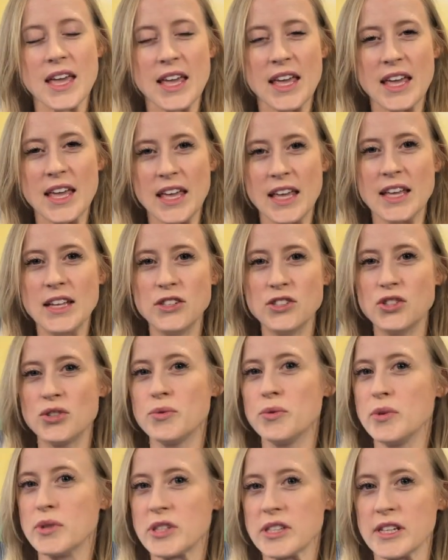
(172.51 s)
in
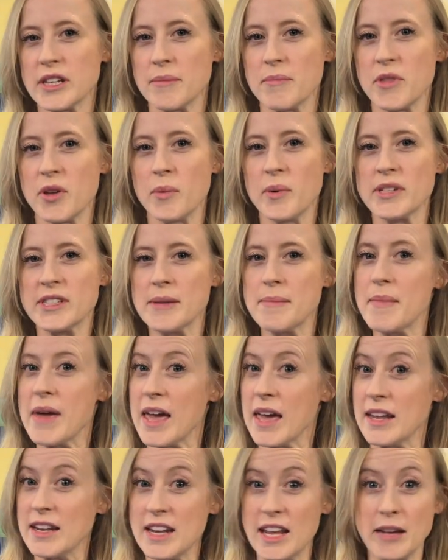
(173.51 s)
Jerusalem, there was a
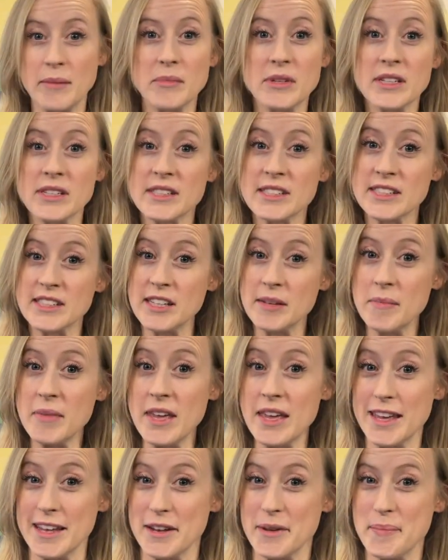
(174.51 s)
man named
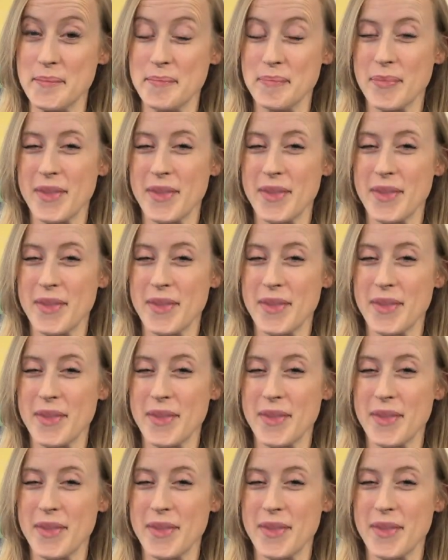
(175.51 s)
Simeon.